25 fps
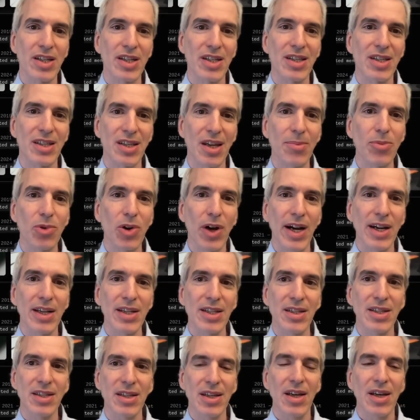to
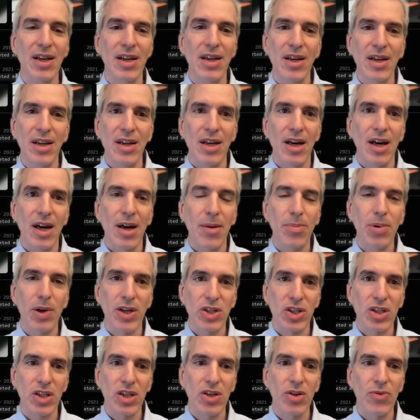summarize a
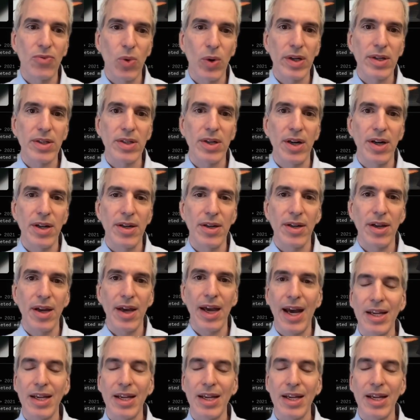project that you've worked on,